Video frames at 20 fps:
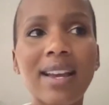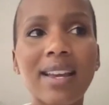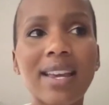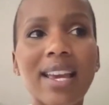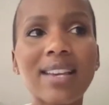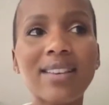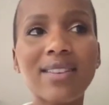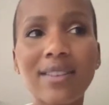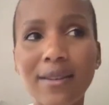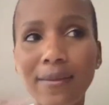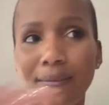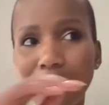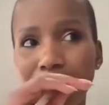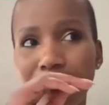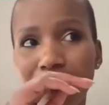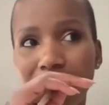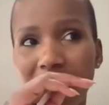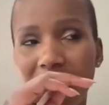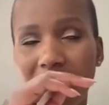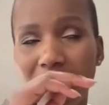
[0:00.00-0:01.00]
Yes.
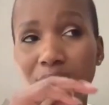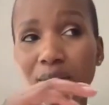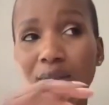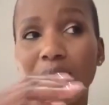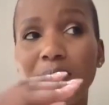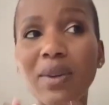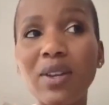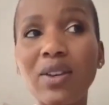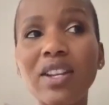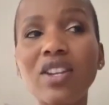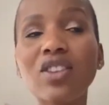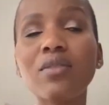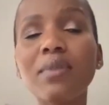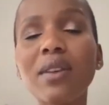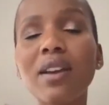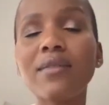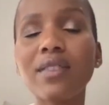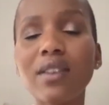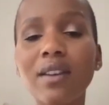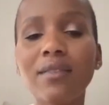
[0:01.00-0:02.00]
Excuse me, you need to
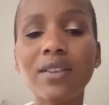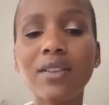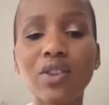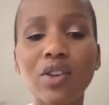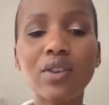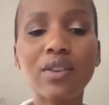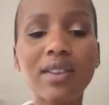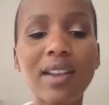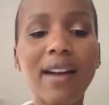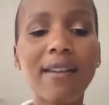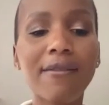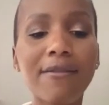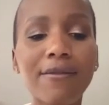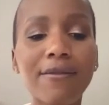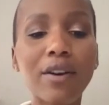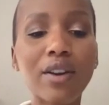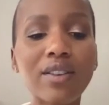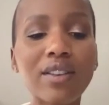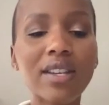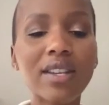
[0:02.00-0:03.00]
be of service to yourself
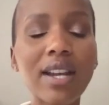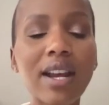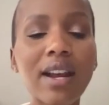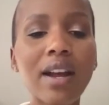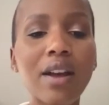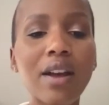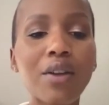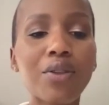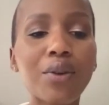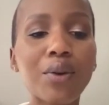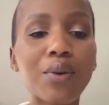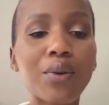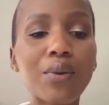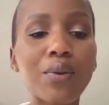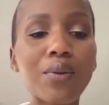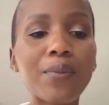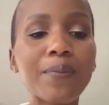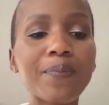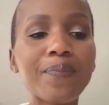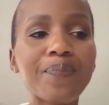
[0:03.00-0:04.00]
first
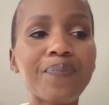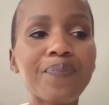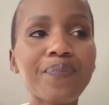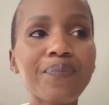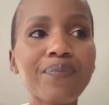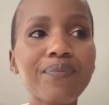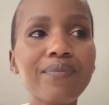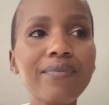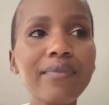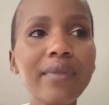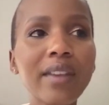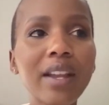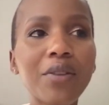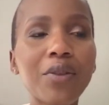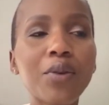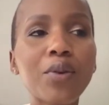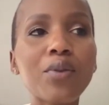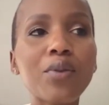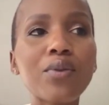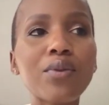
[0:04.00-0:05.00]
through
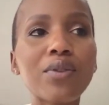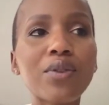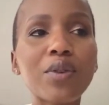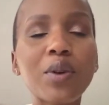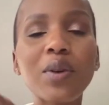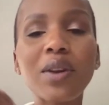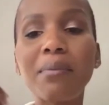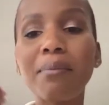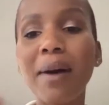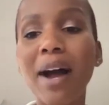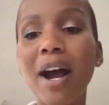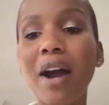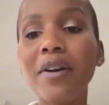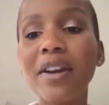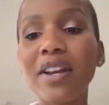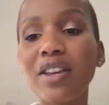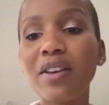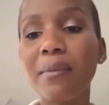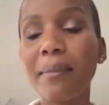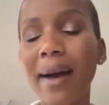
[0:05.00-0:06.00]

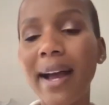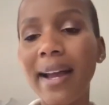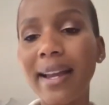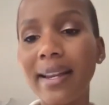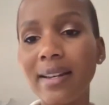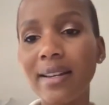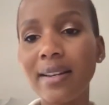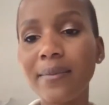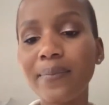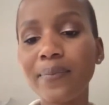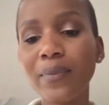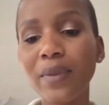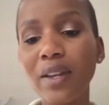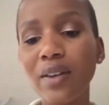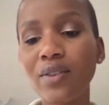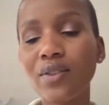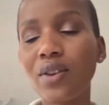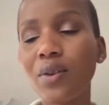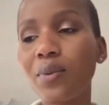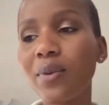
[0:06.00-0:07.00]
empowering your mind.
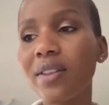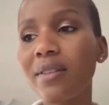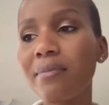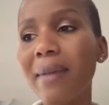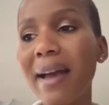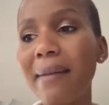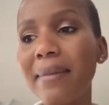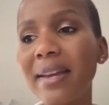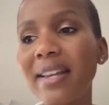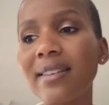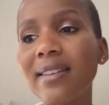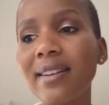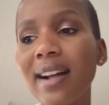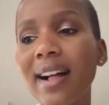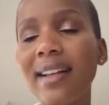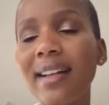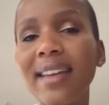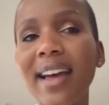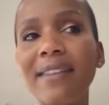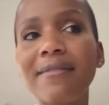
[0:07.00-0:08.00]
So with my mental
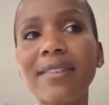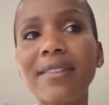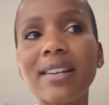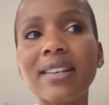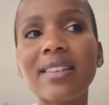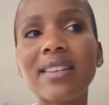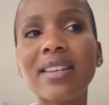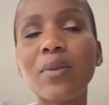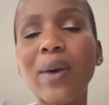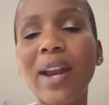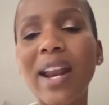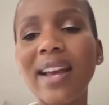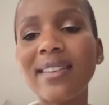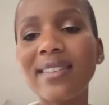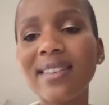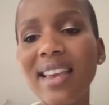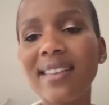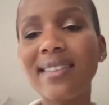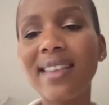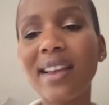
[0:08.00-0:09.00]
health advocacy, what I
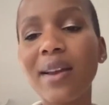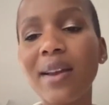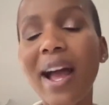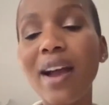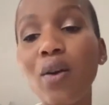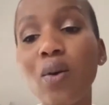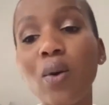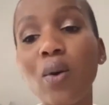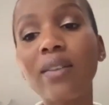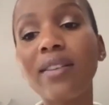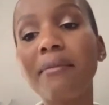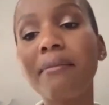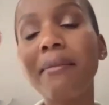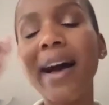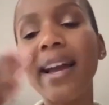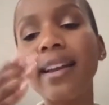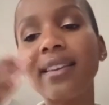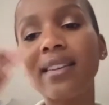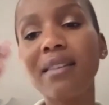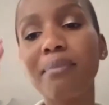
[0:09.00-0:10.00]
say is that I call the
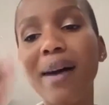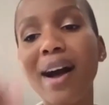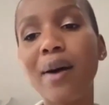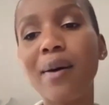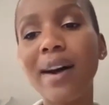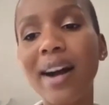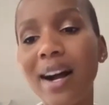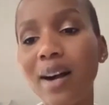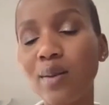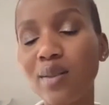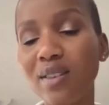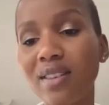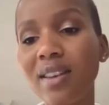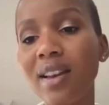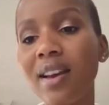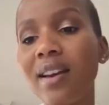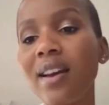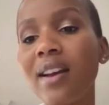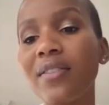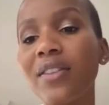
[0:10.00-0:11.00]
mind the powerhouse,
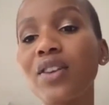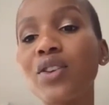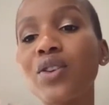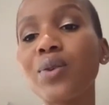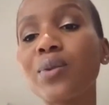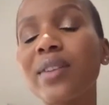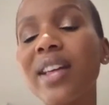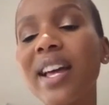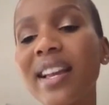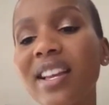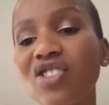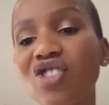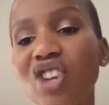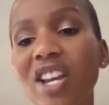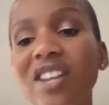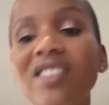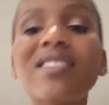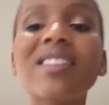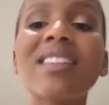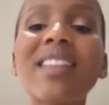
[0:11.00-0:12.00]
the tool that can
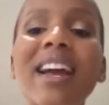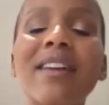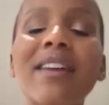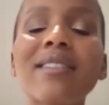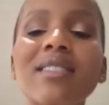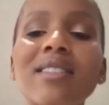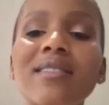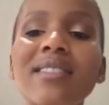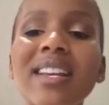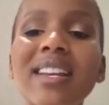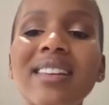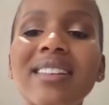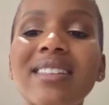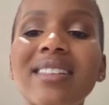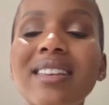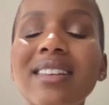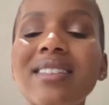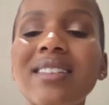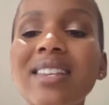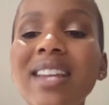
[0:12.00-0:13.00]
change the narratives that
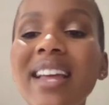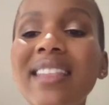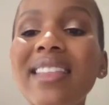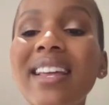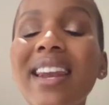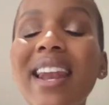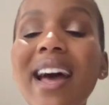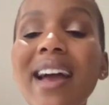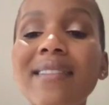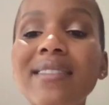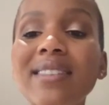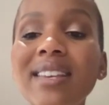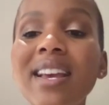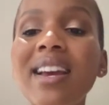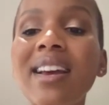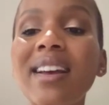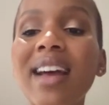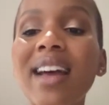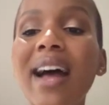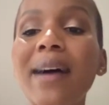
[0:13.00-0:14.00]
exist and the lives
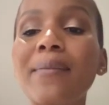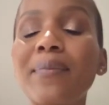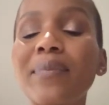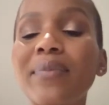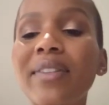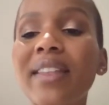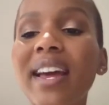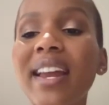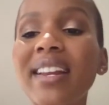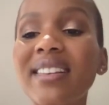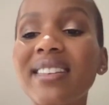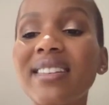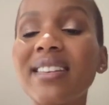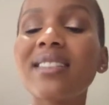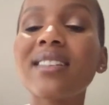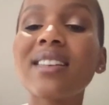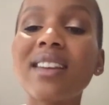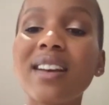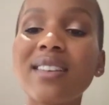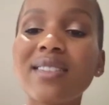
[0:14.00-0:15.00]
that
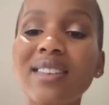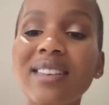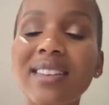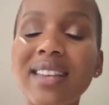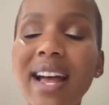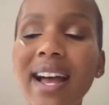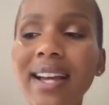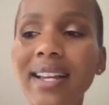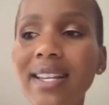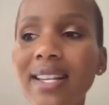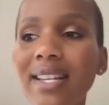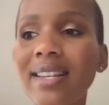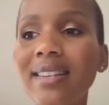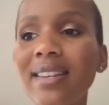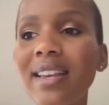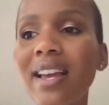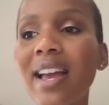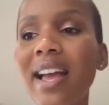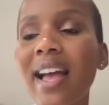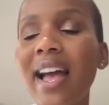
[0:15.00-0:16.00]
exist in our
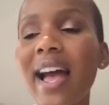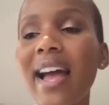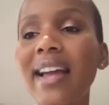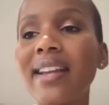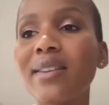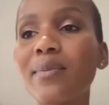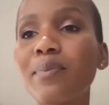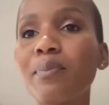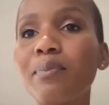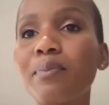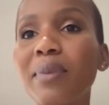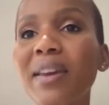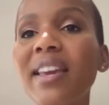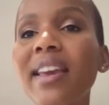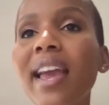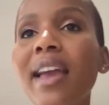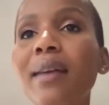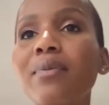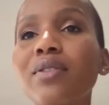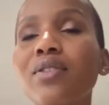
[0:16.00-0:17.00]
societies. And
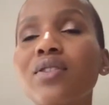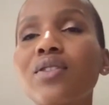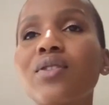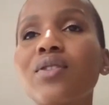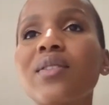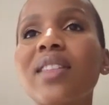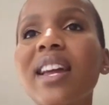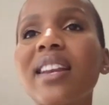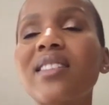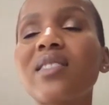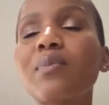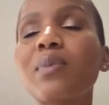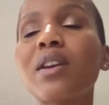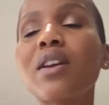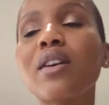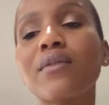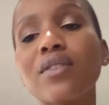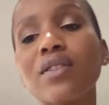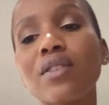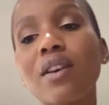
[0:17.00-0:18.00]
being able to do that is
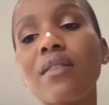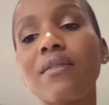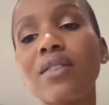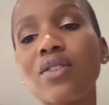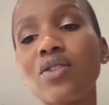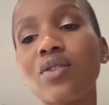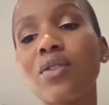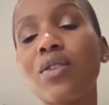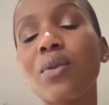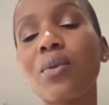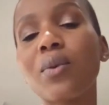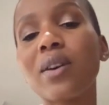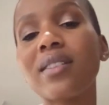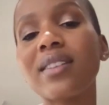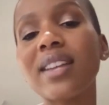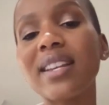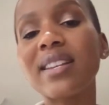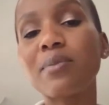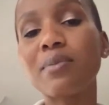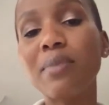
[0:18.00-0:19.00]
being of service to the
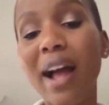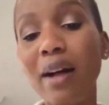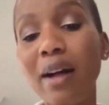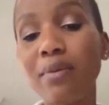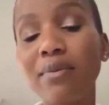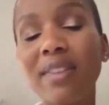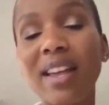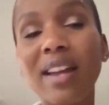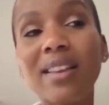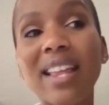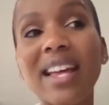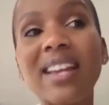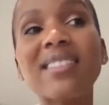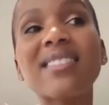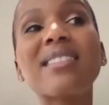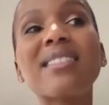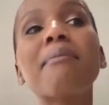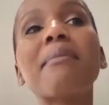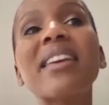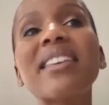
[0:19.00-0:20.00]
world. And that
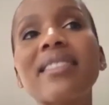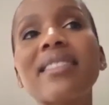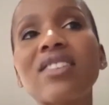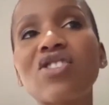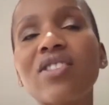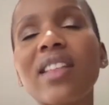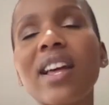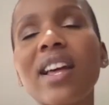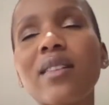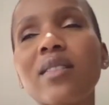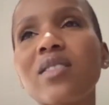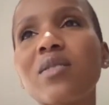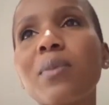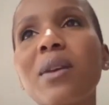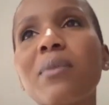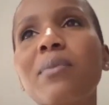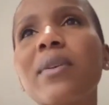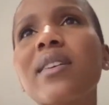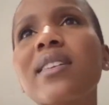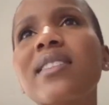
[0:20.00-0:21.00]
is the messaging that I'll
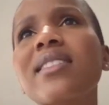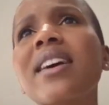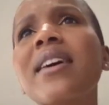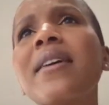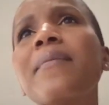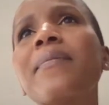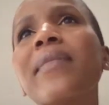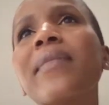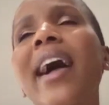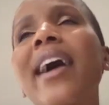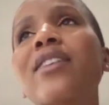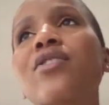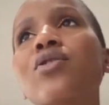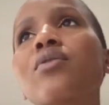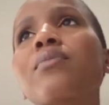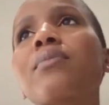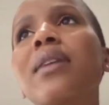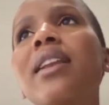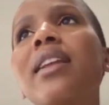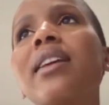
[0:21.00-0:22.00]
spread, because I
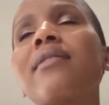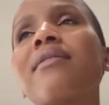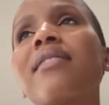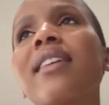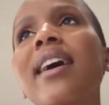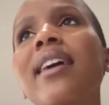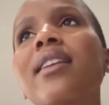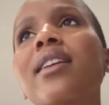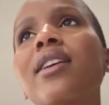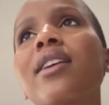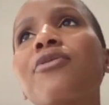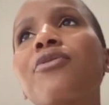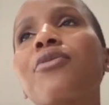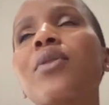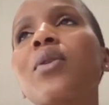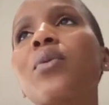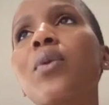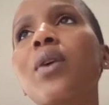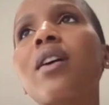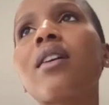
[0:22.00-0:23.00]
do believe that if
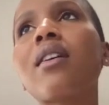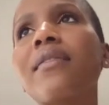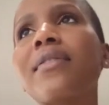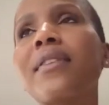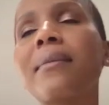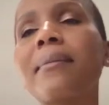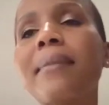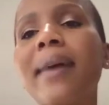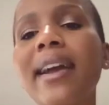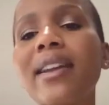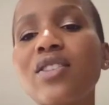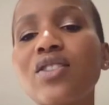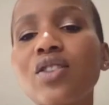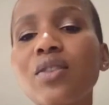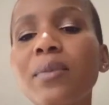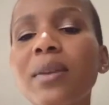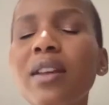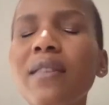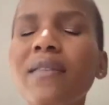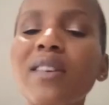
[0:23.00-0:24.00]
we work on the mind, so
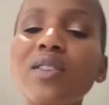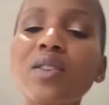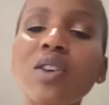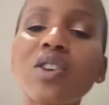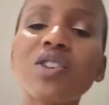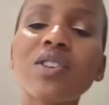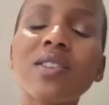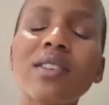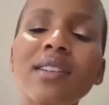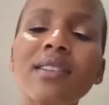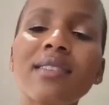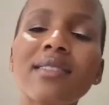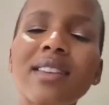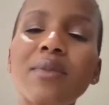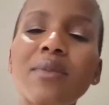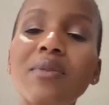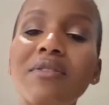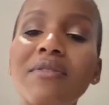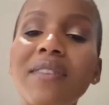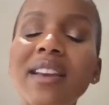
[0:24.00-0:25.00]
many of the social ills
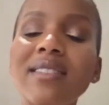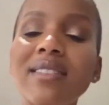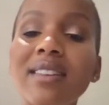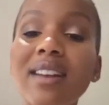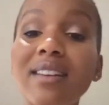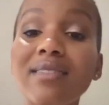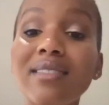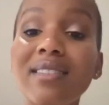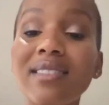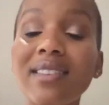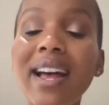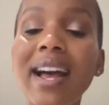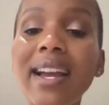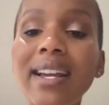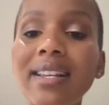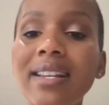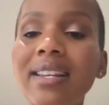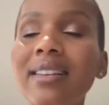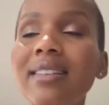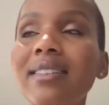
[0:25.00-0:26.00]
that we face in our
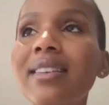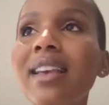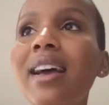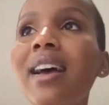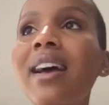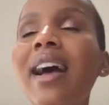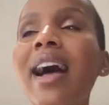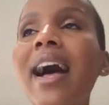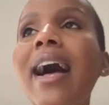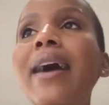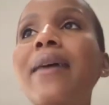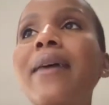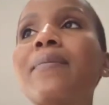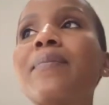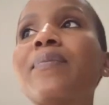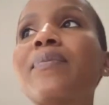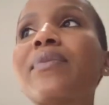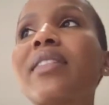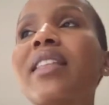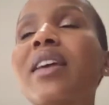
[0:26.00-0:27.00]
societies,
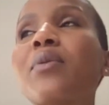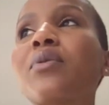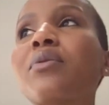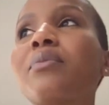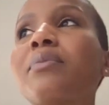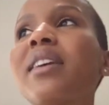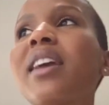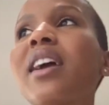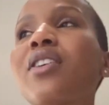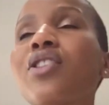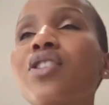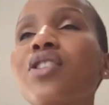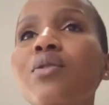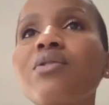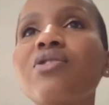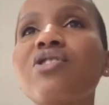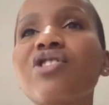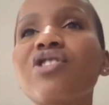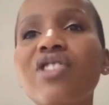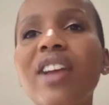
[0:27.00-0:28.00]
there will be a
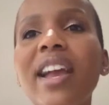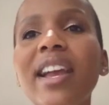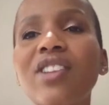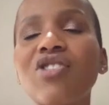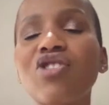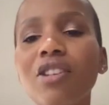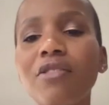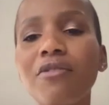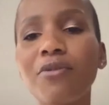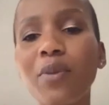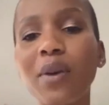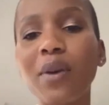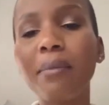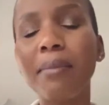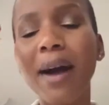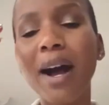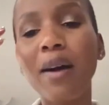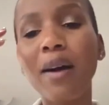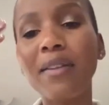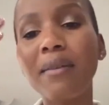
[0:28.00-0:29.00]
huge change if we
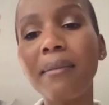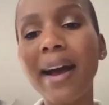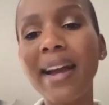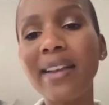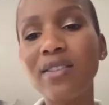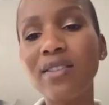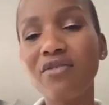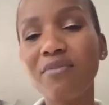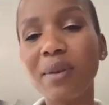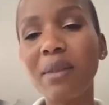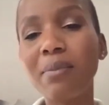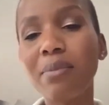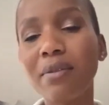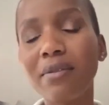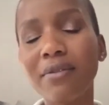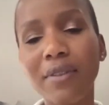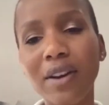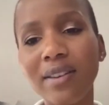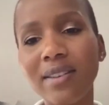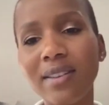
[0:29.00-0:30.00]
empower the minds of people
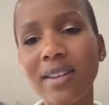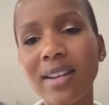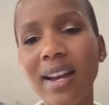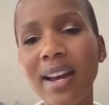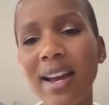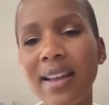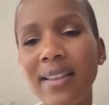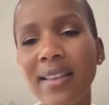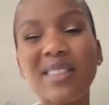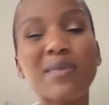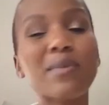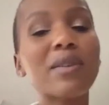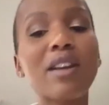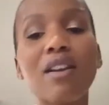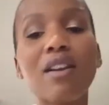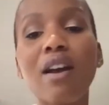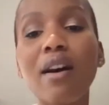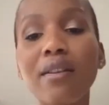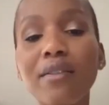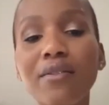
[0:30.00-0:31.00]
first. There's been a
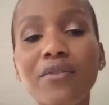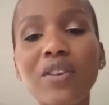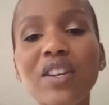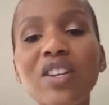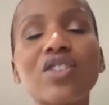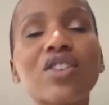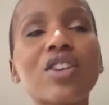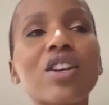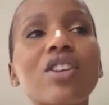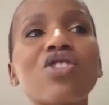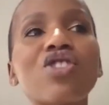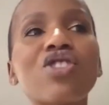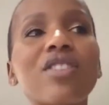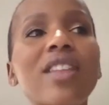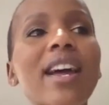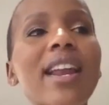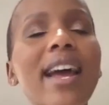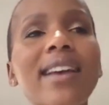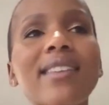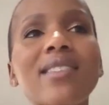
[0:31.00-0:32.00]
lot of research
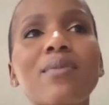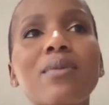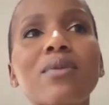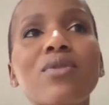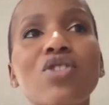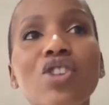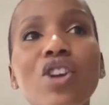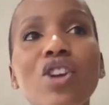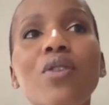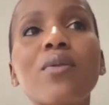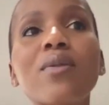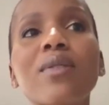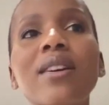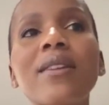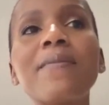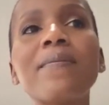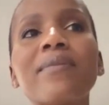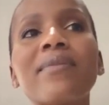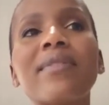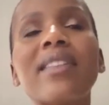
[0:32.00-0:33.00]
that has been shown
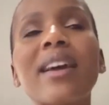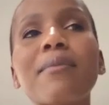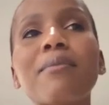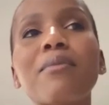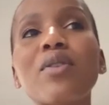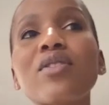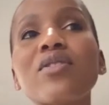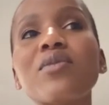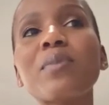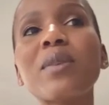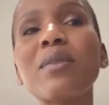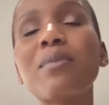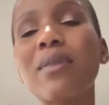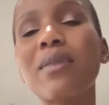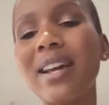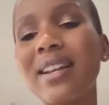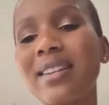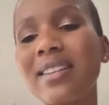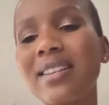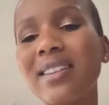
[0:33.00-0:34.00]
that most
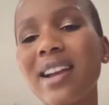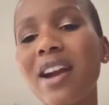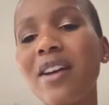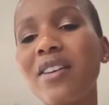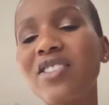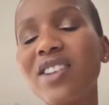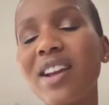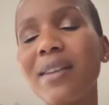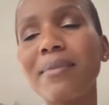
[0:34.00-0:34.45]
people are discouraged.